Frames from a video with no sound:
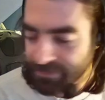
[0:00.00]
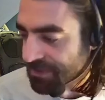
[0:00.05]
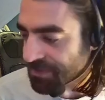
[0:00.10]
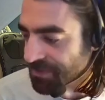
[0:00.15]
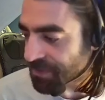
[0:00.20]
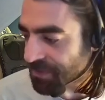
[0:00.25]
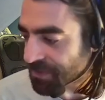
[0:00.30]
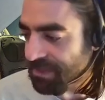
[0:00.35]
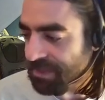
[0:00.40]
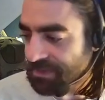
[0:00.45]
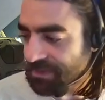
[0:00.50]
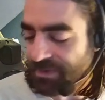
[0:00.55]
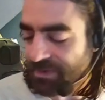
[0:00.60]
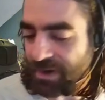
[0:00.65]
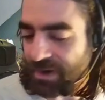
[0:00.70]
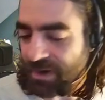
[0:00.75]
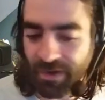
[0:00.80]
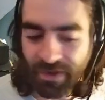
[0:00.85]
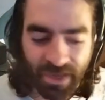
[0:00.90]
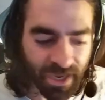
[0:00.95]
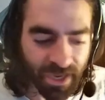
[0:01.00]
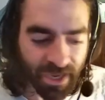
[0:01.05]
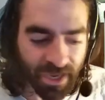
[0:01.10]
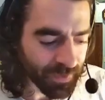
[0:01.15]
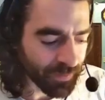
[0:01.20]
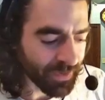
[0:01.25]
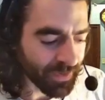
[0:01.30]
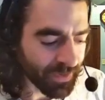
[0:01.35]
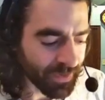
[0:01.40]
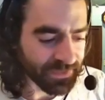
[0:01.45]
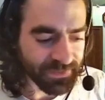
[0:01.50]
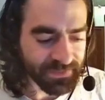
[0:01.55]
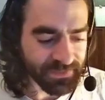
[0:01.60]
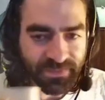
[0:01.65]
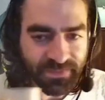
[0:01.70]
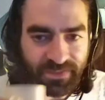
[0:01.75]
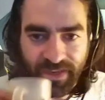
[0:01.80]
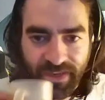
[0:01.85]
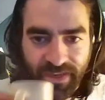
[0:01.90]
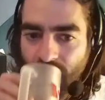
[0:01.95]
what we did for our anatomy practice today.